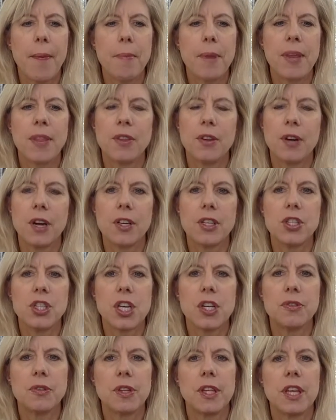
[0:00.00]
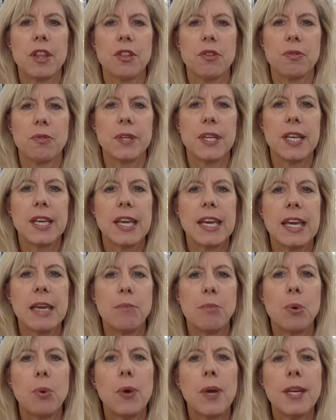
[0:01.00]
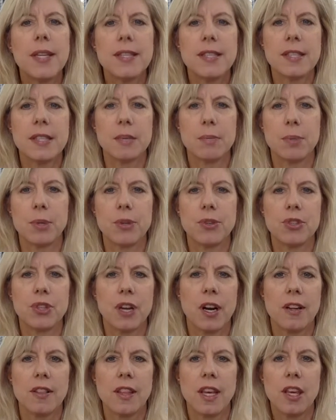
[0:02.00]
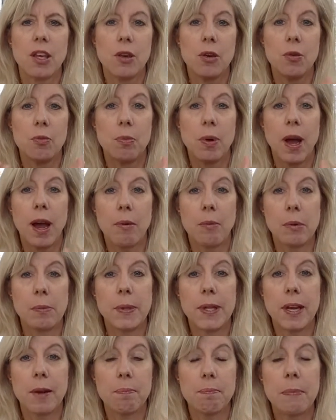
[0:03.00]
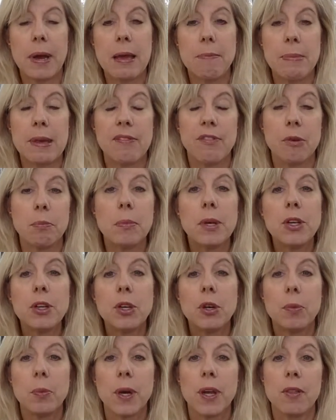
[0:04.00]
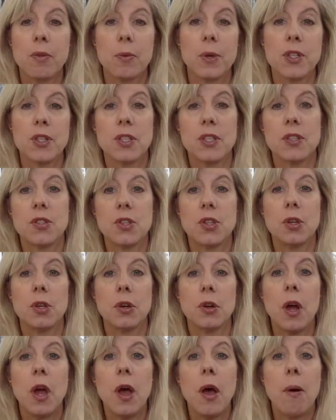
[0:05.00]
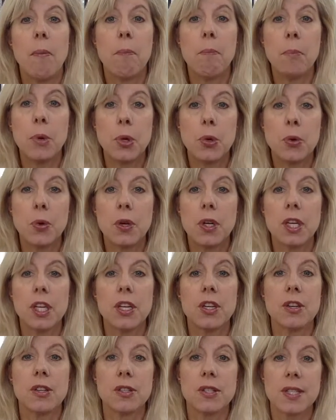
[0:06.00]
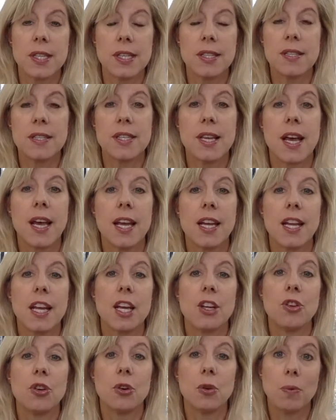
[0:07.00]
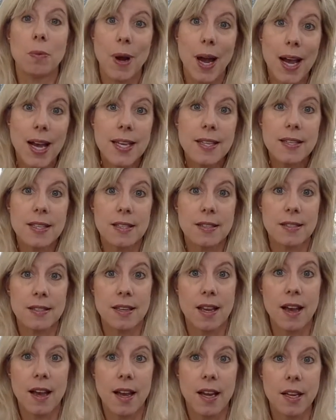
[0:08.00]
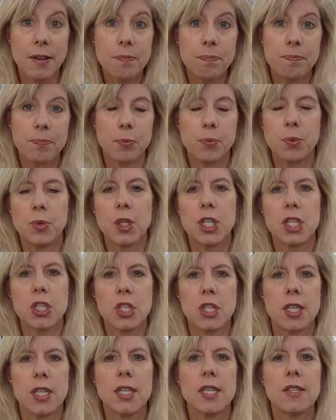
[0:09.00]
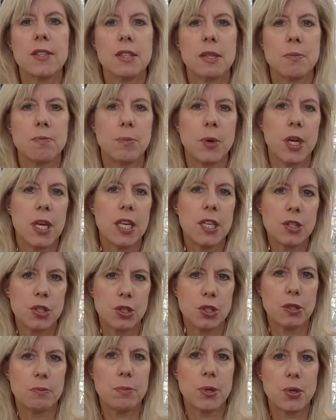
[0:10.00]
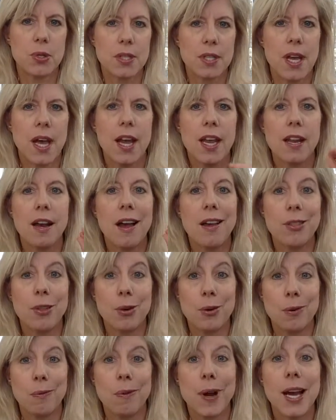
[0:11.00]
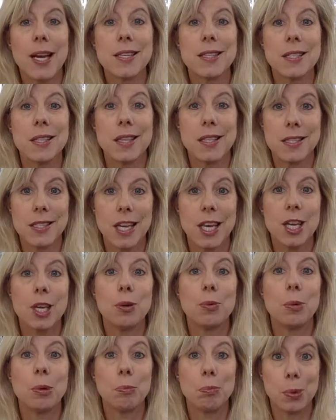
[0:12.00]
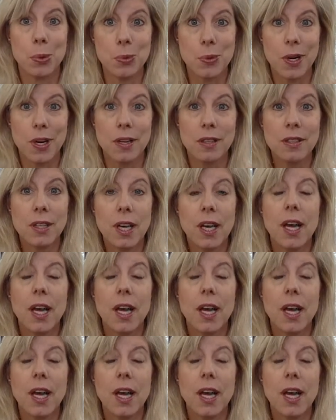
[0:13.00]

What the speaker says: And there are generally three key points in the birth chart that you probably might be familiar with, which is your moon, your sun sign, and your rising sign, which is the easternmost sign on the horizon the day you were born.